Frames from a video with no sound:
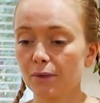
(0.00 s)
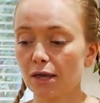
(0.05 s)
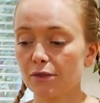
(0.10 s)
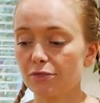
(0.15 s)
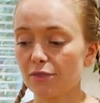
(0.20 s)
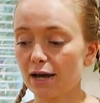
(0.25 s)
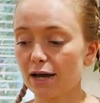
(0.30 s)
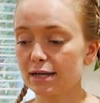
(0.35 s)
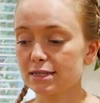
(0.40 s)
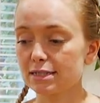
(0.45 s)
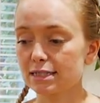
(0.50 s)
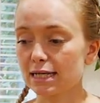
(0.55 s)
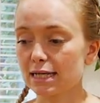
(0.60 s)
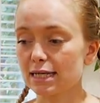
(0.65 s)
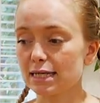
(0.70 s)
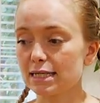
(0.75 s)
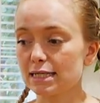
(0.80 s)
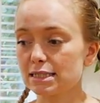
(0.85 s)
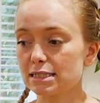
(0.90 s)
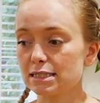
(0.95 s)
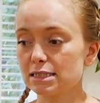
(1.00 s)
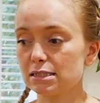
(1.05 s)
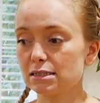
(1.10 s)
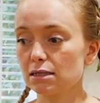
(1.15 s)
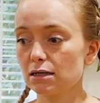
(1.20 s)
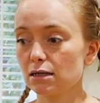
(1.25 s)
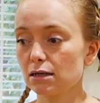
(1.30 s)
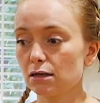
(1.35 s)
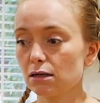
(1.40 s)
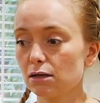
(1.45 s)
that is
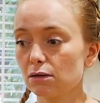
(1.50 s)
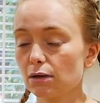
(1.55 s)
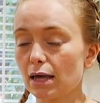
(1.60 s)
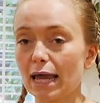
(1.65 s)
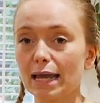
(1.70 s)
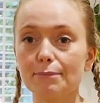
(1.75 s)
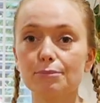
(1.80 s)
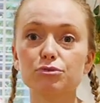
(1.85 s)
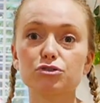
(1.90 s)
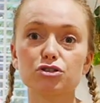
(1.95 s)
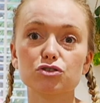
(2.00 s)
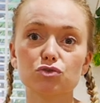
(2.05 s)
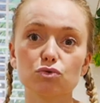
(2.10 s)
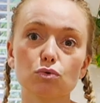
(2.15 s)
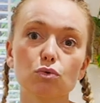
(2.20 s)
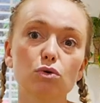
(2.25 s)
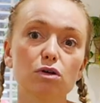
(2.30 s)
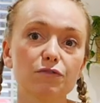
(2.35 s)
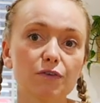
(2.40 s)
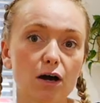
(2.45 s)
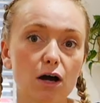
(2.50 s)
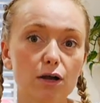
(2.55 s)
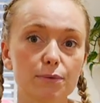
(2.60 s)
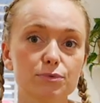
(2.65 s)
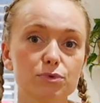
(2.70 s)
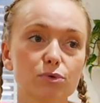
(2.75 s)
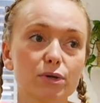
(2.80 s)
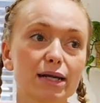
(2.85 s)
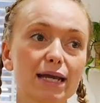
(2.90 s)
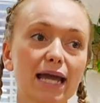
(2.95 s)
able to store all of our
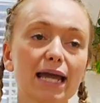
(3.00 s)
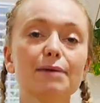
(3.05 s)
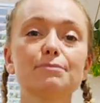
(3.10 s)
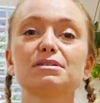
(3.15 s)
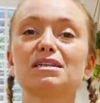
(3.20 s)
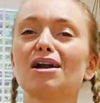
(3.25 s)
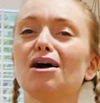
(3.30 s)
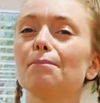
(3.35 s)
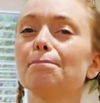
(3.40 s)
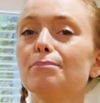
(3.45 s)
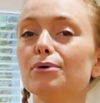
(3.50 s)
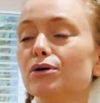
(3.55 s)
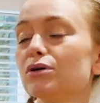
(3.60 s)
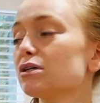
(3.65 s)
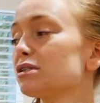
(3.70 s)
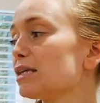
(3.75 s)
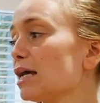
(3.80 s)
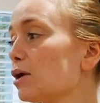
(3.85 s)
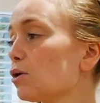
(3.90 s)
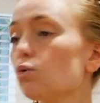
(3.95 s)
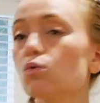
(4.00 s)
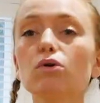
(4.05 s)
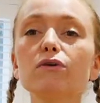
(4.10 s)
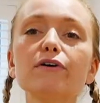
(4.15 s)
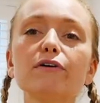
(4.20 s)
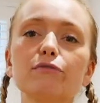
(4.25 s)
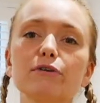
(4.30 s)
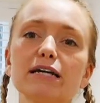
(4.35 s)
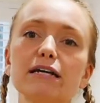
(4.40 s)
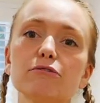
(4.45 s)
homeschooling games and our books and all of
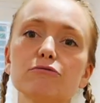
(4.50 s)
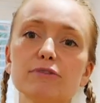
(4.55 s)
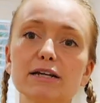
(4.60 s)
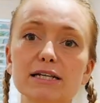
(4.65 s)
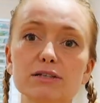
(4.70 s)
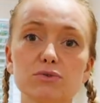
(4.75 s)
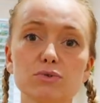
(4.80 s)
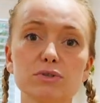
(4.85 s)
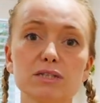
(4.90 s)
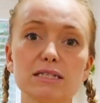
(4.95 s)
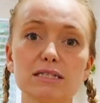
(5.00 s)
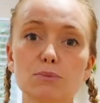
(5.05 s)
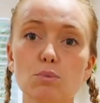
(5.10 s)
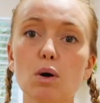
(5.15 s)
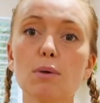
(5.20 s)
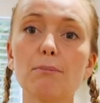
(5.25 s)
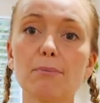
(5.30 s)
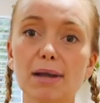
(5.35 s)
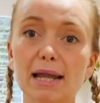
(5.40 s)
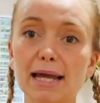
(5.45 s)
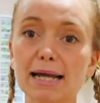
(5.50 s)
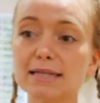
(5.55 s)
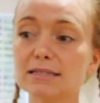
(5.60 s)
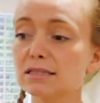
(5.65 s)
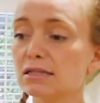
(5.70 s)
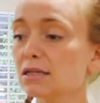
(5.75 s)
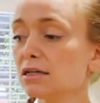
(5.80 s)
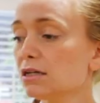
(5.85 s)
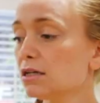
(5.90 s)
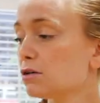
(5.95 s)
our resources in one place,
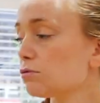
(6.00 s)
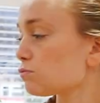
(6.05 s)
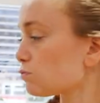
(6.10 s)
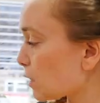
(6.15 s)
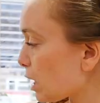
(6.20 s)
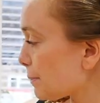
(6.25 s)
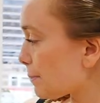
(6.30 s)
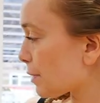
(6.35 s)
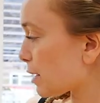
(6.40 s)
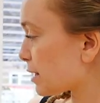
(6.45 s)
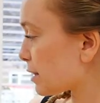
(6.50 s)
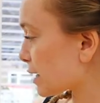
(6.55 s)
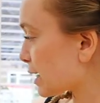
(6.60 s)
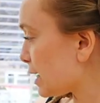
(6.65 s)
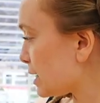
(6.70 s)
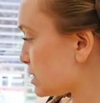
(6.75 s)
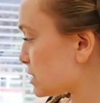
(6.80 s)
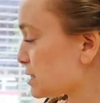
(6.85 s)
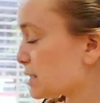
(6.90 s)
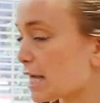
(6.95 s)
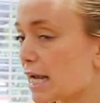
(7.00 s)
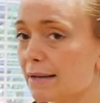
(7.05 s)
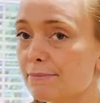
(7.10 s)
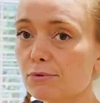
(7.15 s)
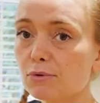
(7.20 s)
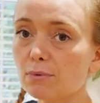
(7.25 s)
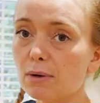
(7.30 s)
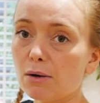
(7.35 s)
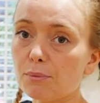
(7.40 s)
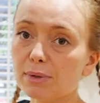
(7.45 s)
right by the kitchen
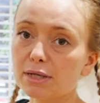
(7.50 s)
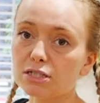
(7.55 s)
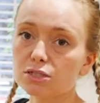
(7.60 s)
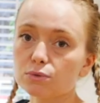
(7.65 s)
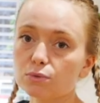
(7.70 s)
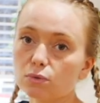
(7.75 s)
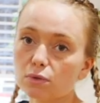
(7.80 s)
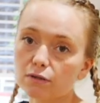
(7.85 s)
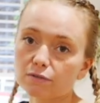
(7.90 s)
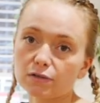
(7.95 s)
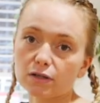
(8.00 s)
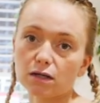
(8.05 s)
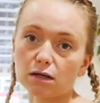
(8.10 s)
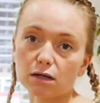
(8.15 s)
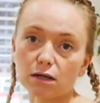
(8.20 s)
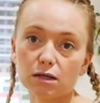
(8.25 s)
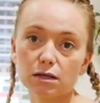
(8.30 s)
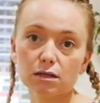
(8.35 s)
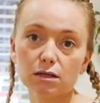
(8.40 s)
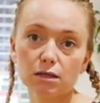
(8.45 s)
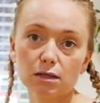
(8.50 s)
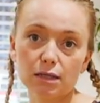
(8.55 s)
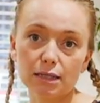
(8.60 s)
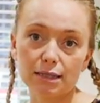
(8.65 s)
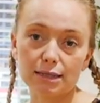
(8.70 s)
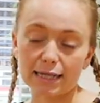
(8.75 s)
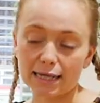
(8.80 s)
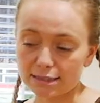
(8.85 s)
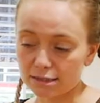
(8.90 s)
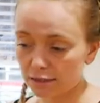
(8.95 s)
table where we do all of our
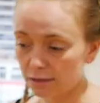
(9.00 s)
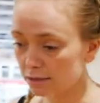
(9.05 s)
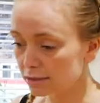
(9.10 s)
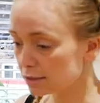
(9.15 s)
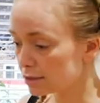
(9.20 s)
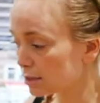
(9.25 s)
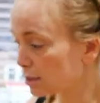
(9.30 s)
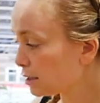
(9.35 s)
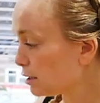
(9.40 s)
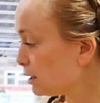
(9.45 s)
lessons,